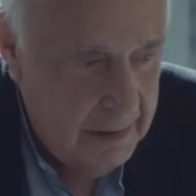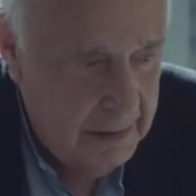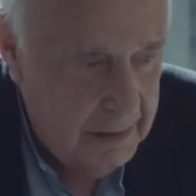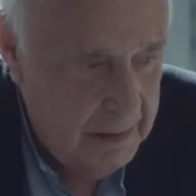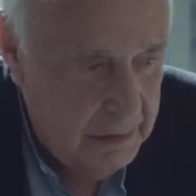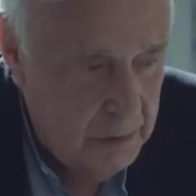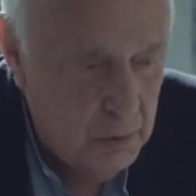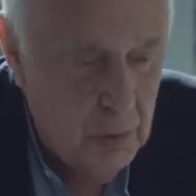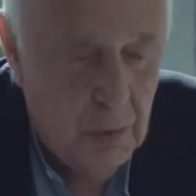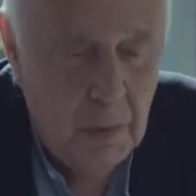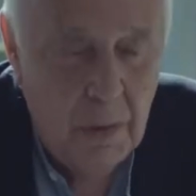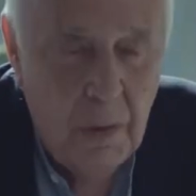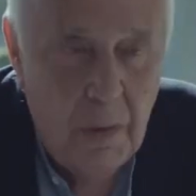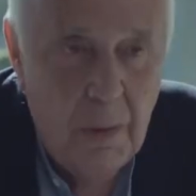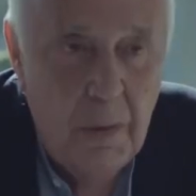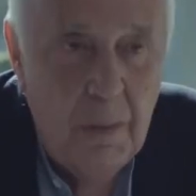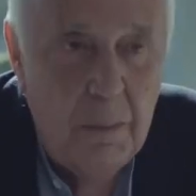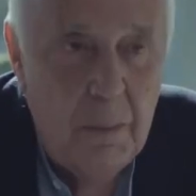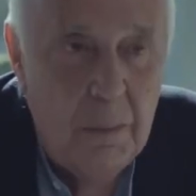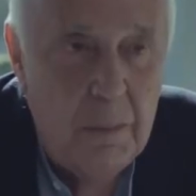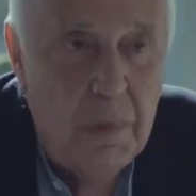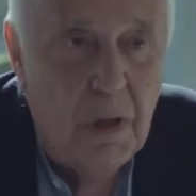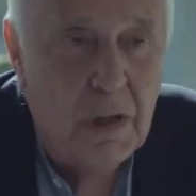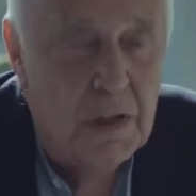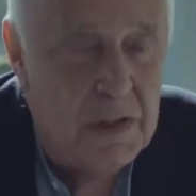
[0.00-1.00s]
your
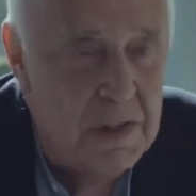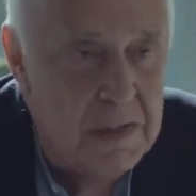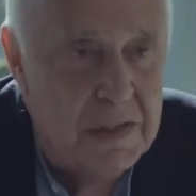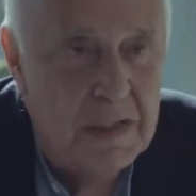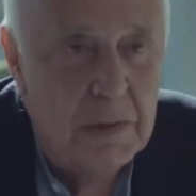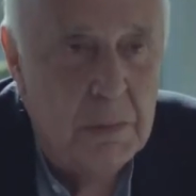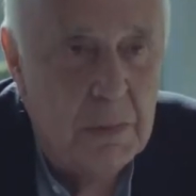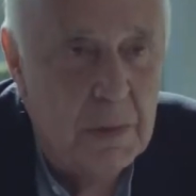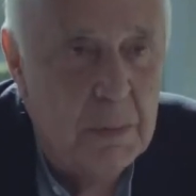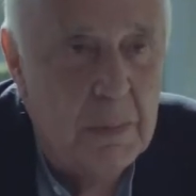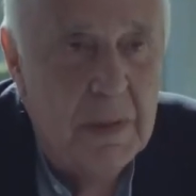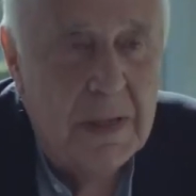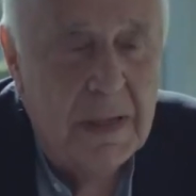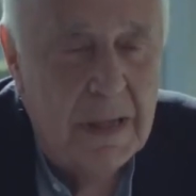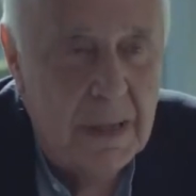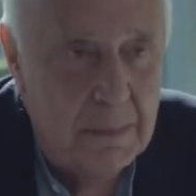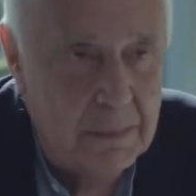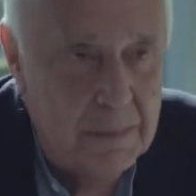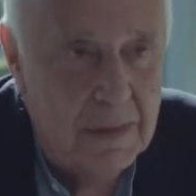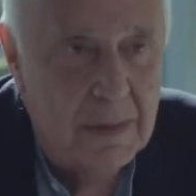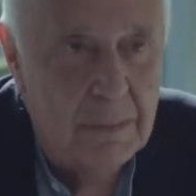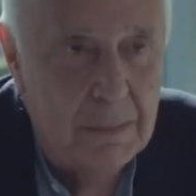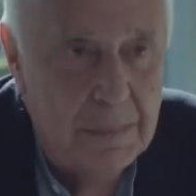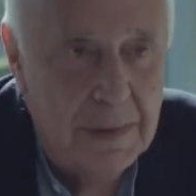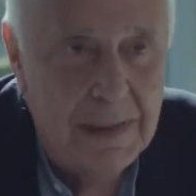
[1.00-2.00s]
policy will become
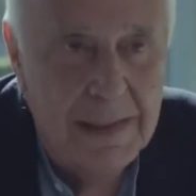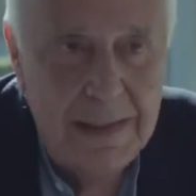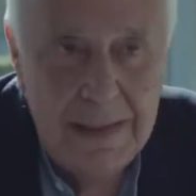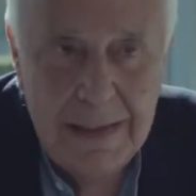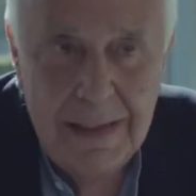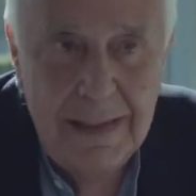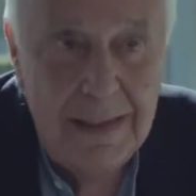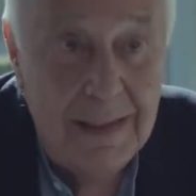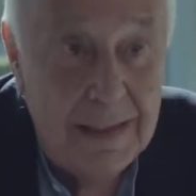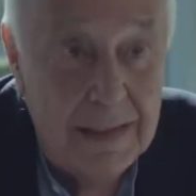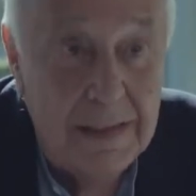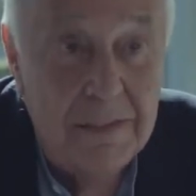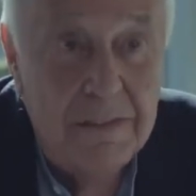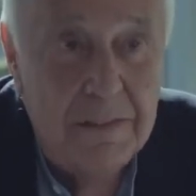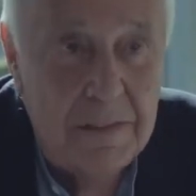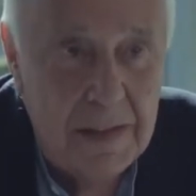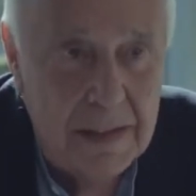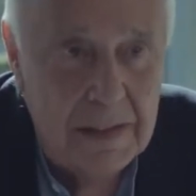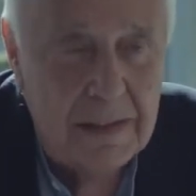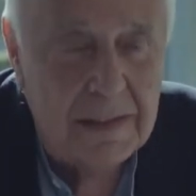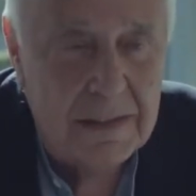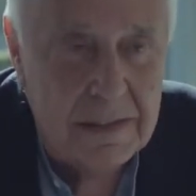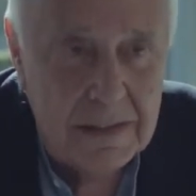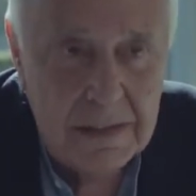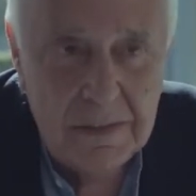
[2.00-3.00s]
completely
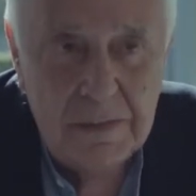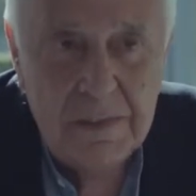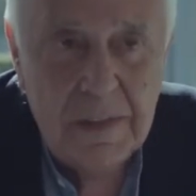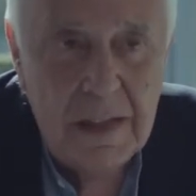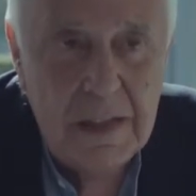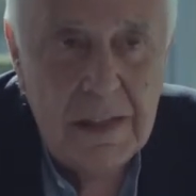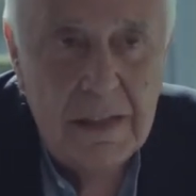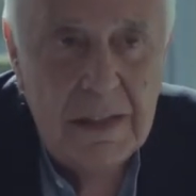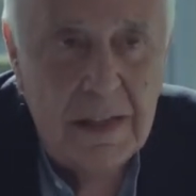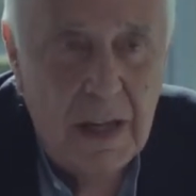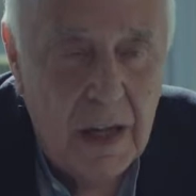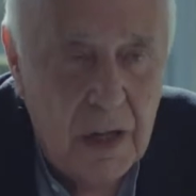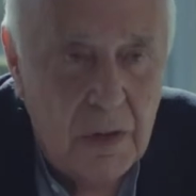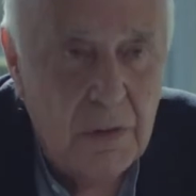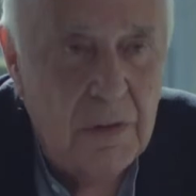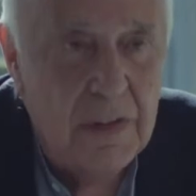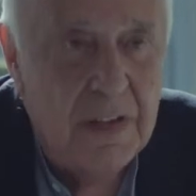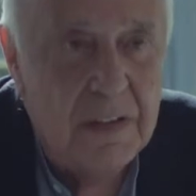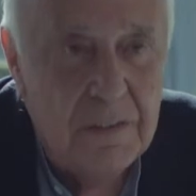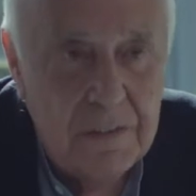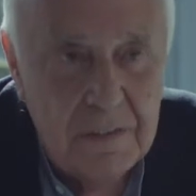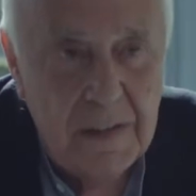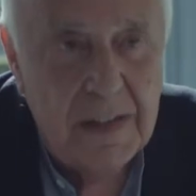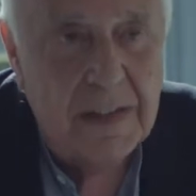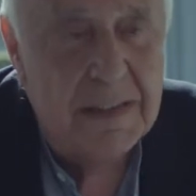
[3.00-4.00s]
ineffective. The only
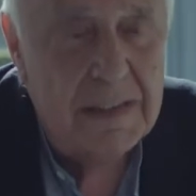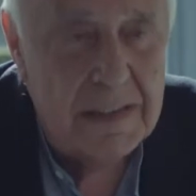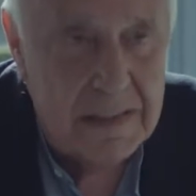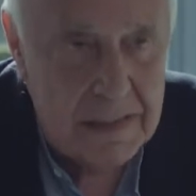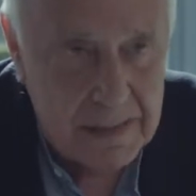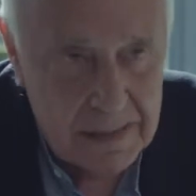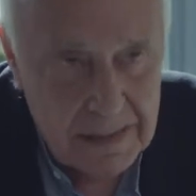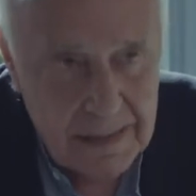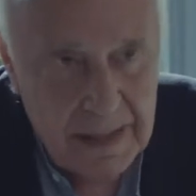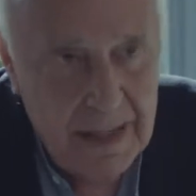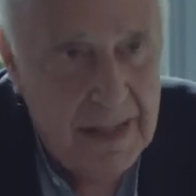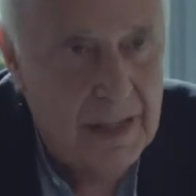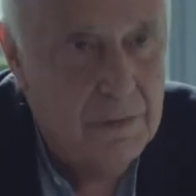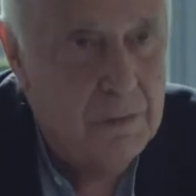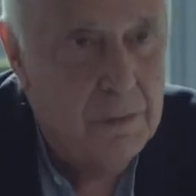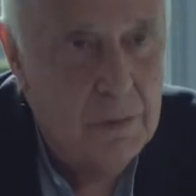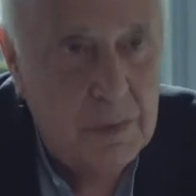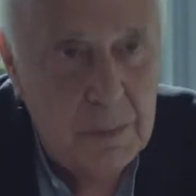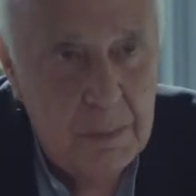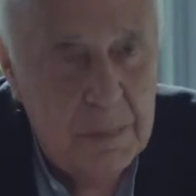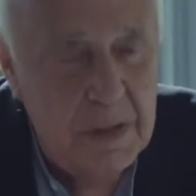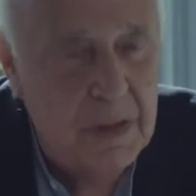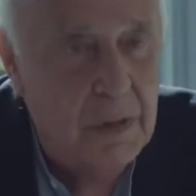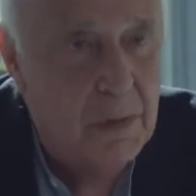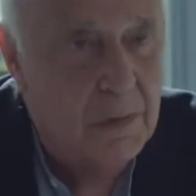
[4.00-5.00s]
effects it'll have will
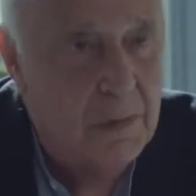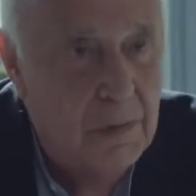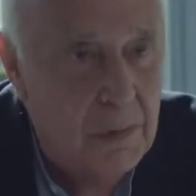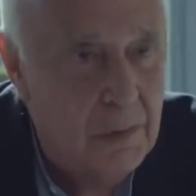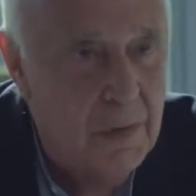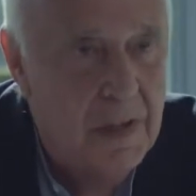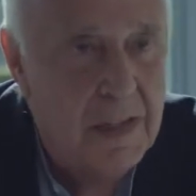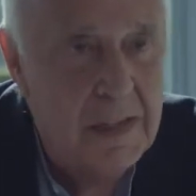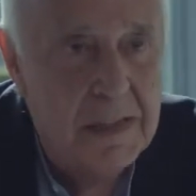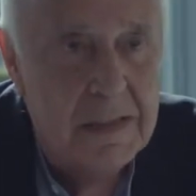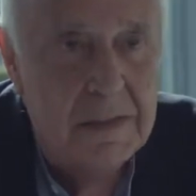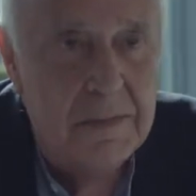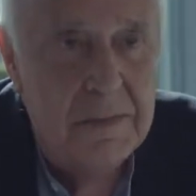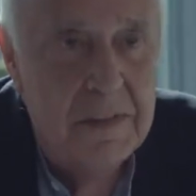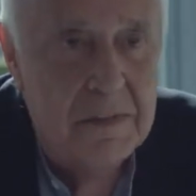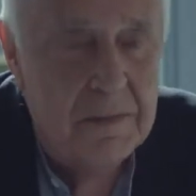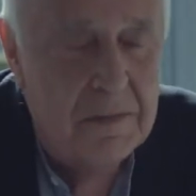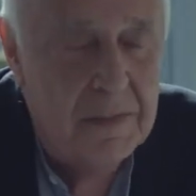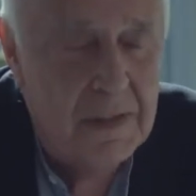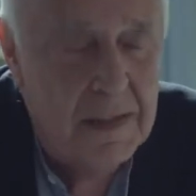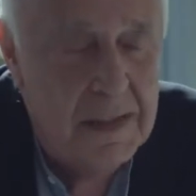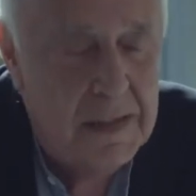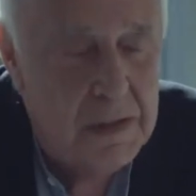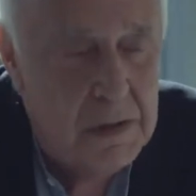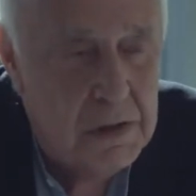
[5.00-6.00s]
be on the rate of
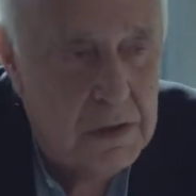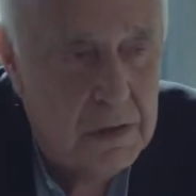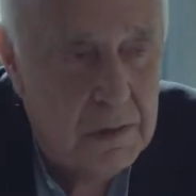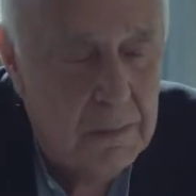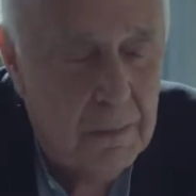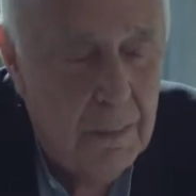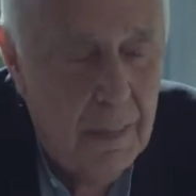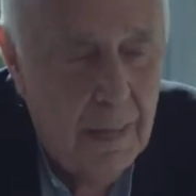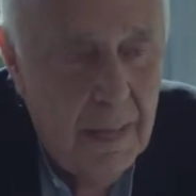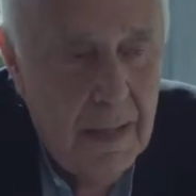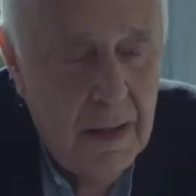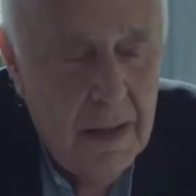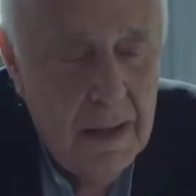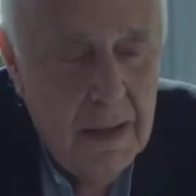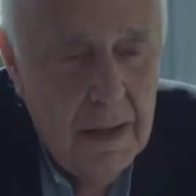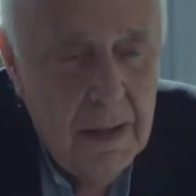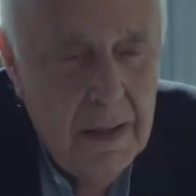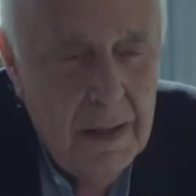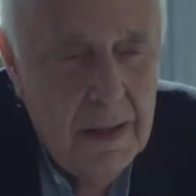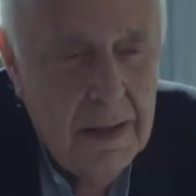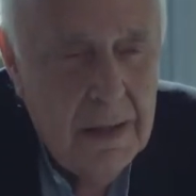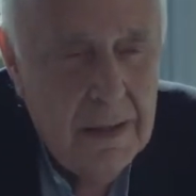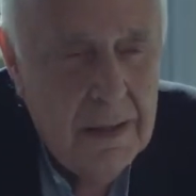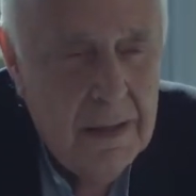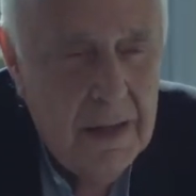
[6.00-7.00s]
inflation.
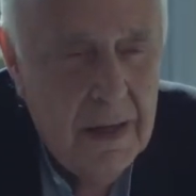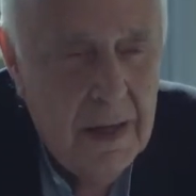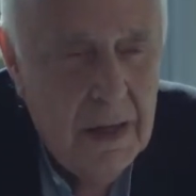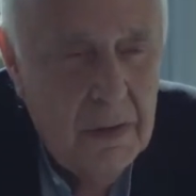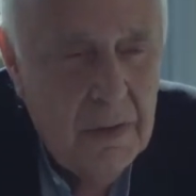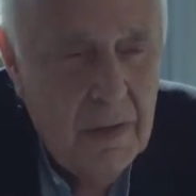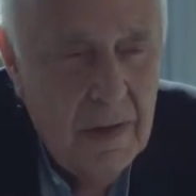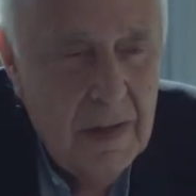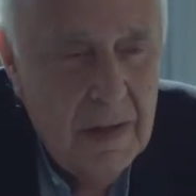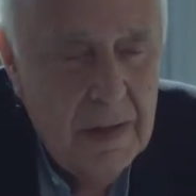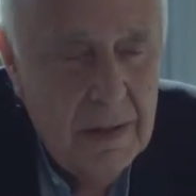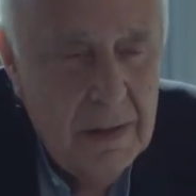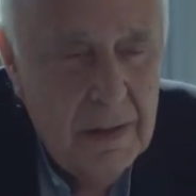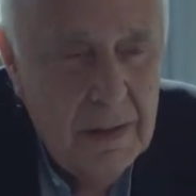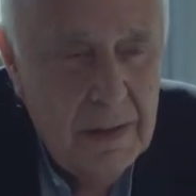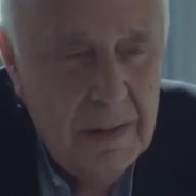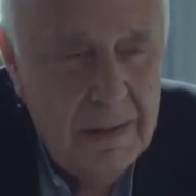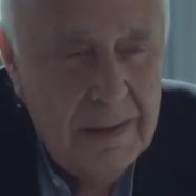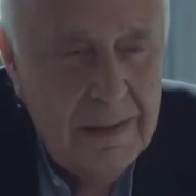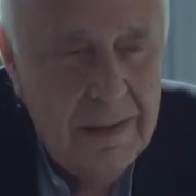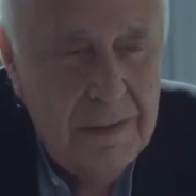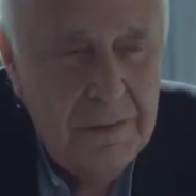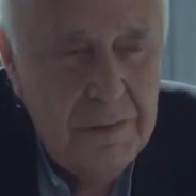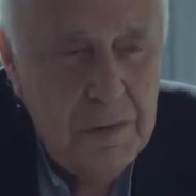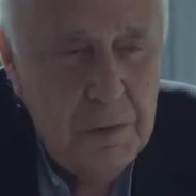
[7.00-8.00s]
Now,
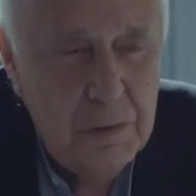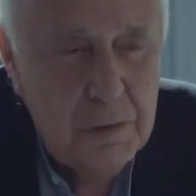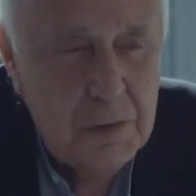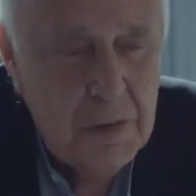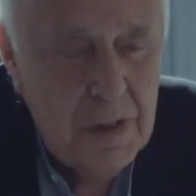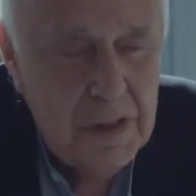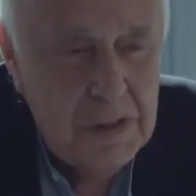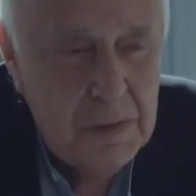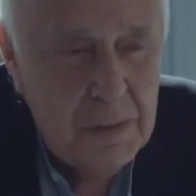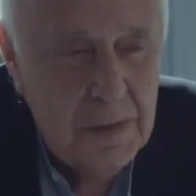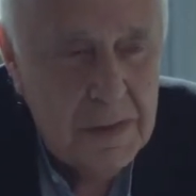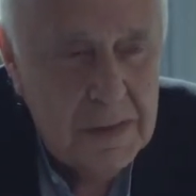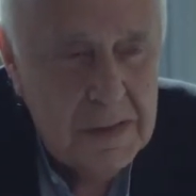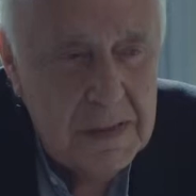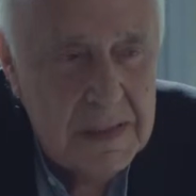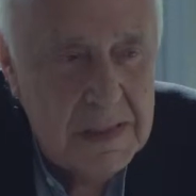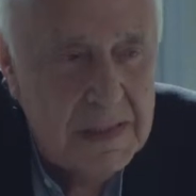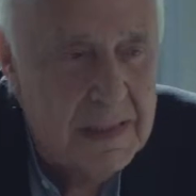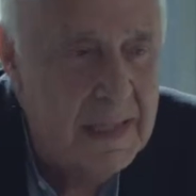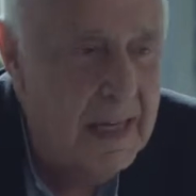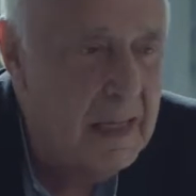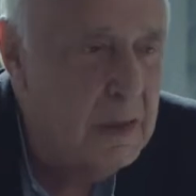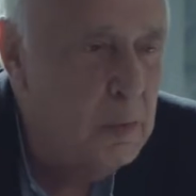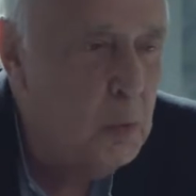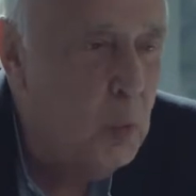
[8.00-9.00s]
if you try to
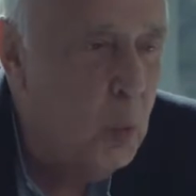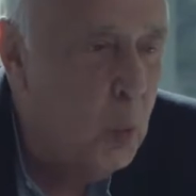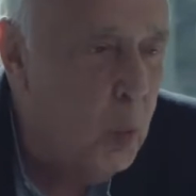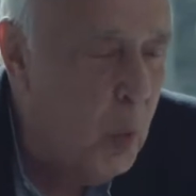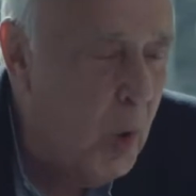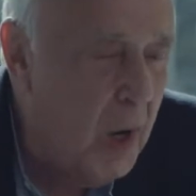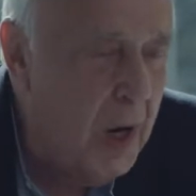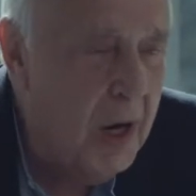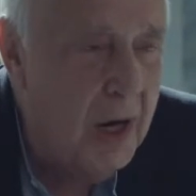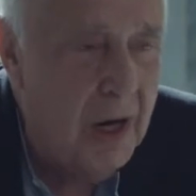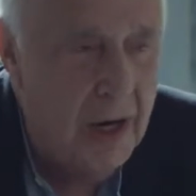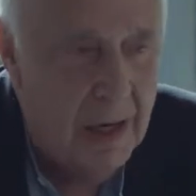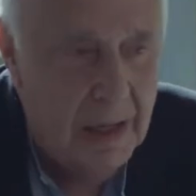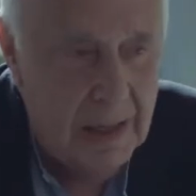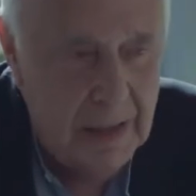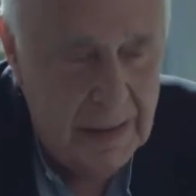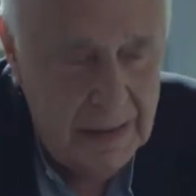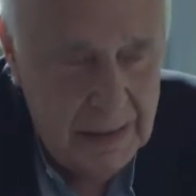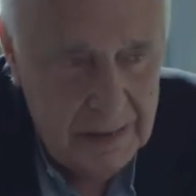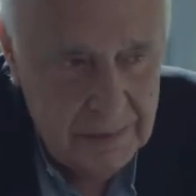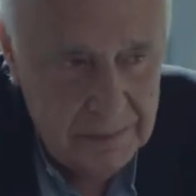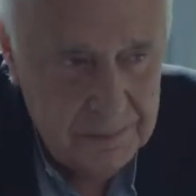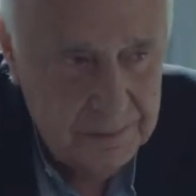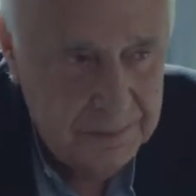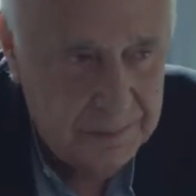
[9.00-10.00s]
understand
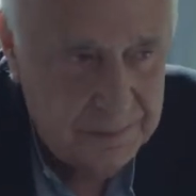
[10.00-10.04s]
why